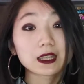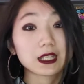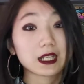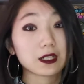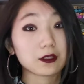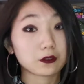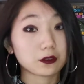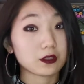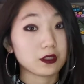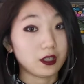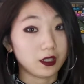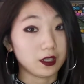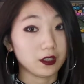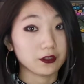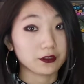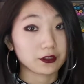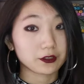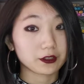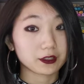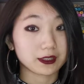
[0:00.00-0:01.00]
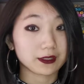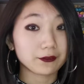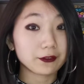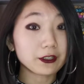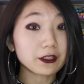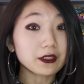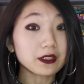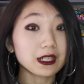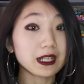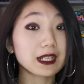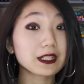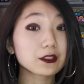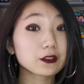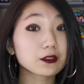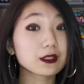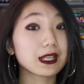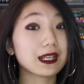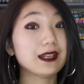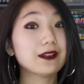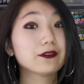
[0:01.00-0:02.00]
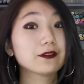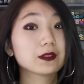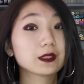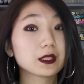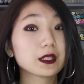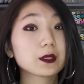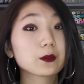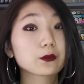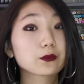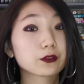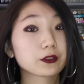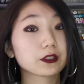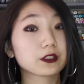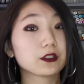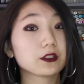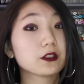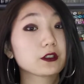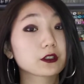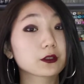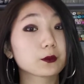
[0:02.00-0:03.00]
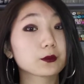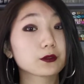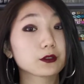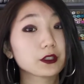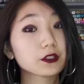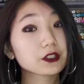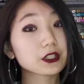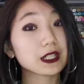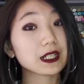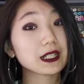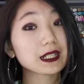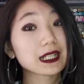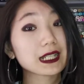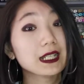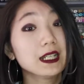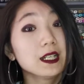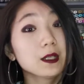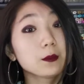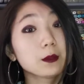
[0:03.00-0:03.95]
Now, under-deliver and you'll have time for your other projects,